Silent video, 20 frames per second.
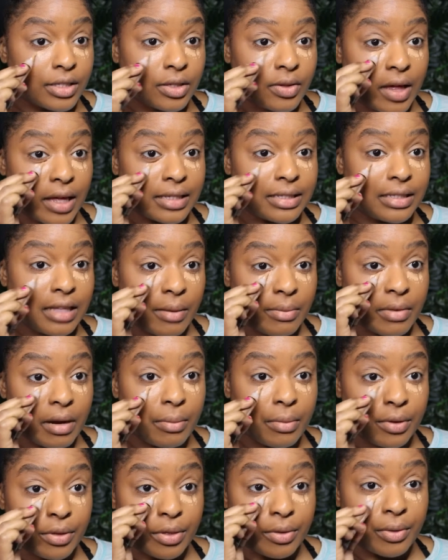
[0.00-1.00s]
So that's step
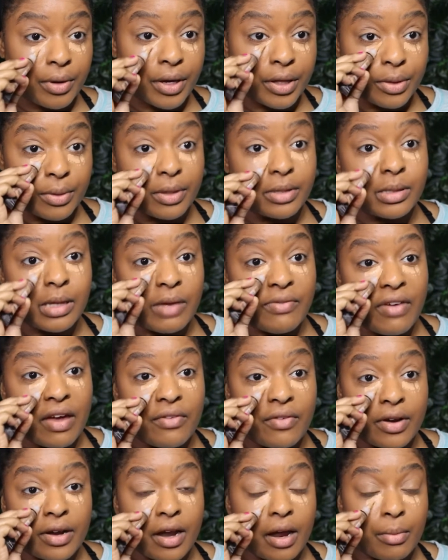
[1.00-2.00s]
number three. Three is my
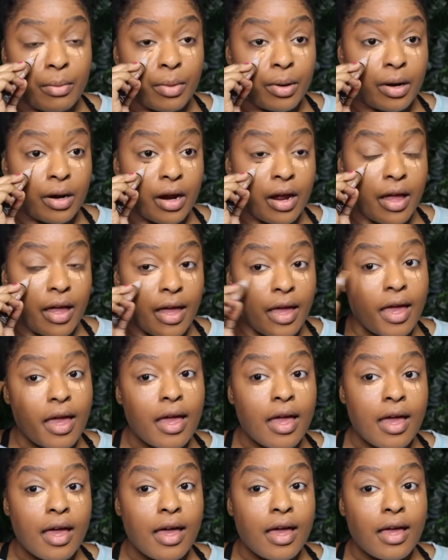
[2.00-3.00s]
favorite number.
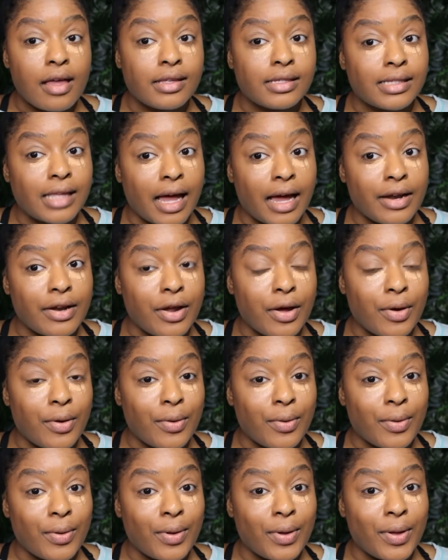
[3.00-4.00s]
Side
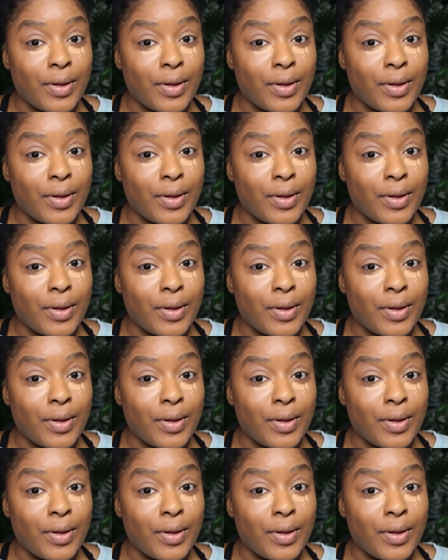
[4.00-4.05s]
note.